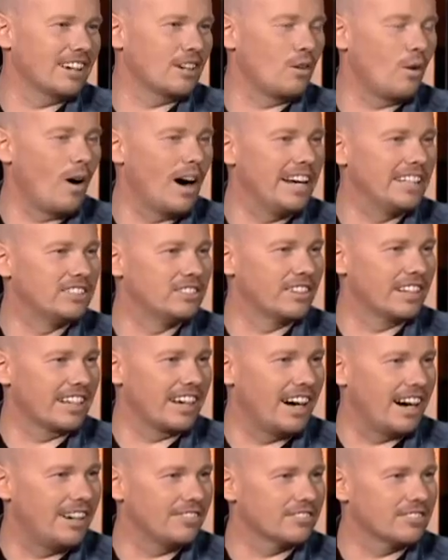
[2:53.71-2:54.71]
a quiet
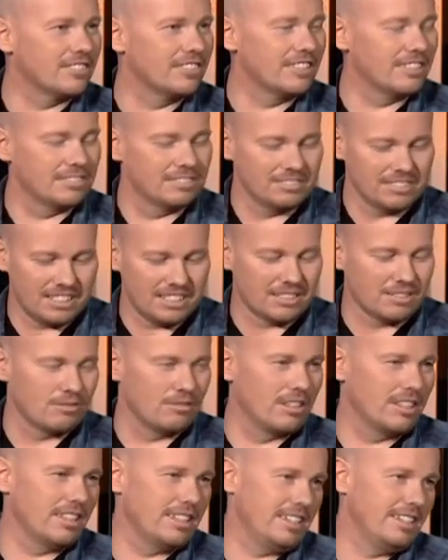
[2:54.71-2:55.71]
drink after it, and just
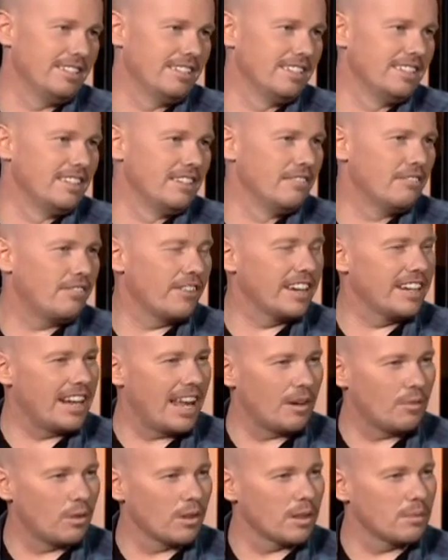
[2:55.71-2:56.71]
really figured
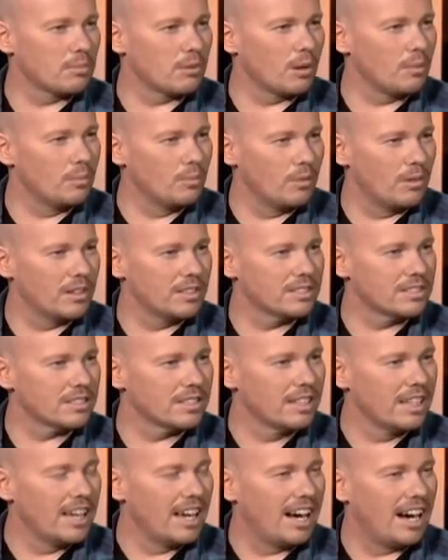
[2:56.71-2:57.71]
out what the problem was.
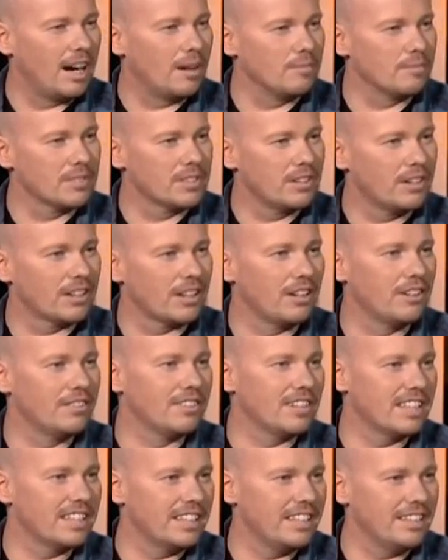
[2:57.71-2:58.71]
Yeah. Um, got
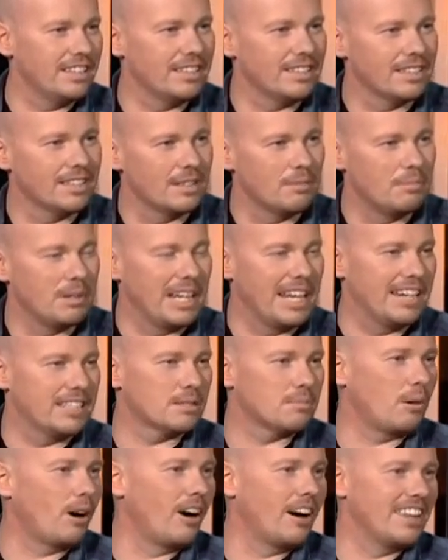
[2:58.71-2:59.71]
over the the
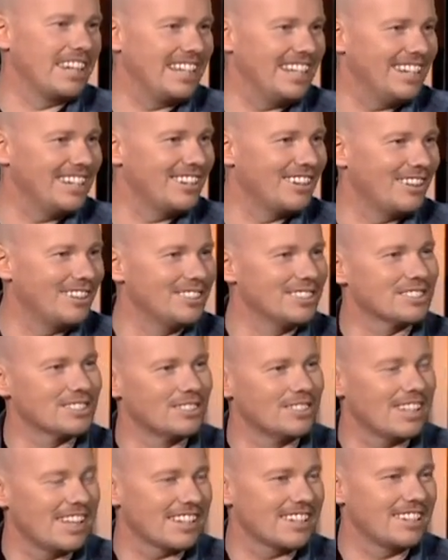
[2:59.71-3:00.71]
BS behind the egos
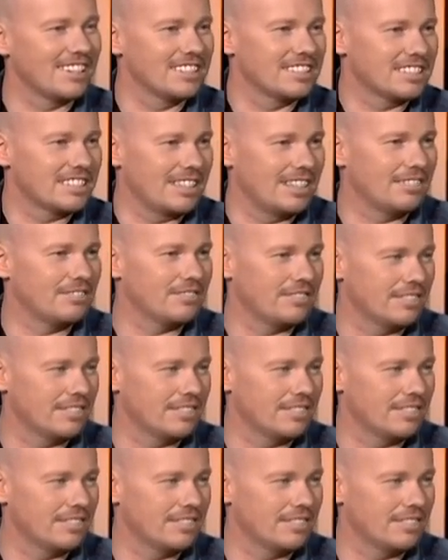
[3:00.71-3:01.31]
and all that kind of stuff,